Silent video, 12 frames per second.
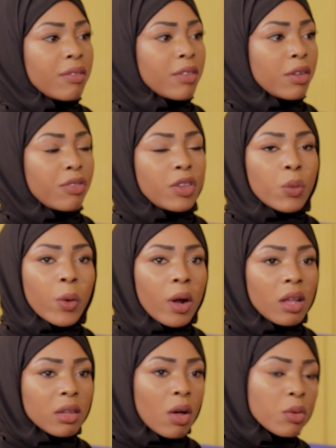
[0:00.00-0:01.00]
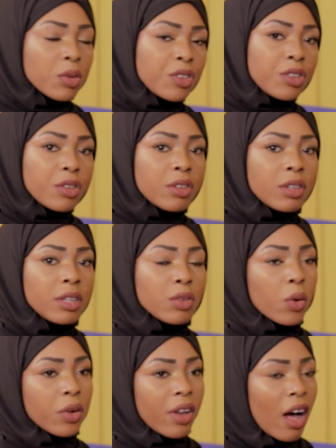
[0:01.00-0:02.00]
Even if you were a law student
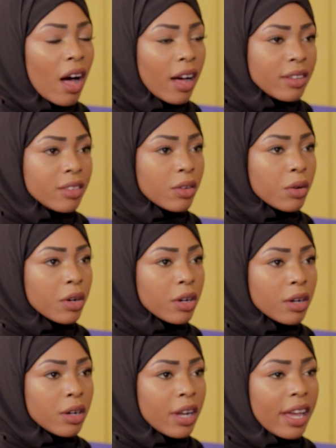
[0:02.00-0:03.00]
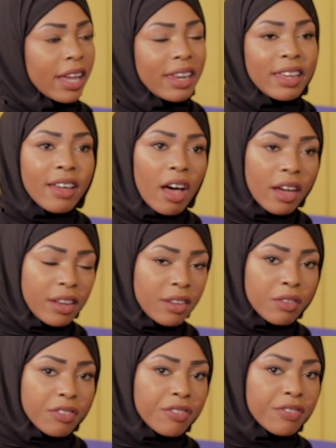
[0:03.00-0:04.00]
or not, or any
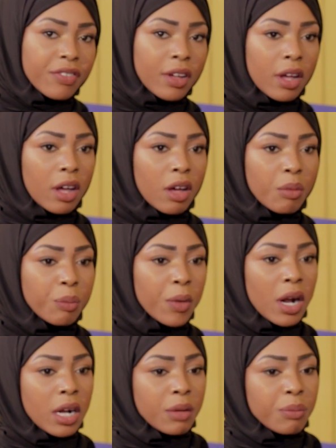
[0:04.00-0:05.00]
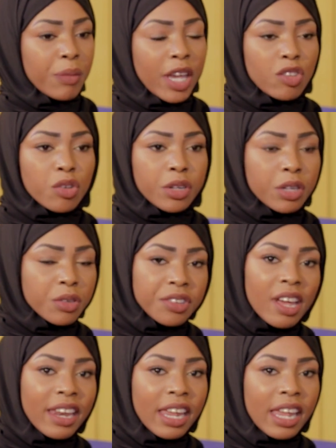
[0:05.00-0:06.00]
kind of major you're
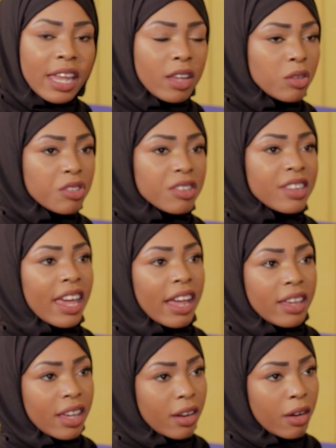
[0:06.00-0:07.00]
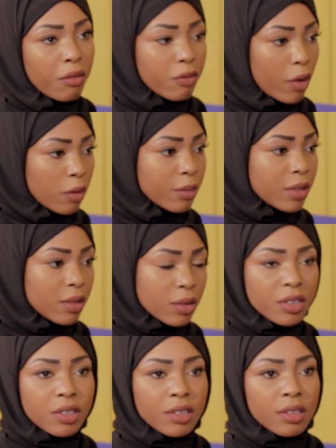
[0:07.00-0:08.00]
studying, you just can't get involved in
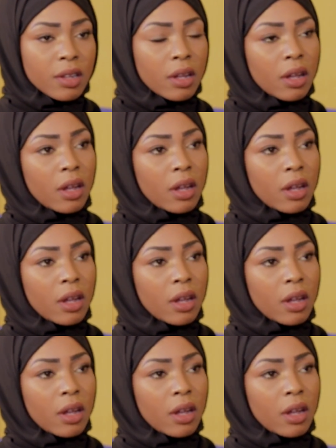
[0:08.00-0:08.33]
this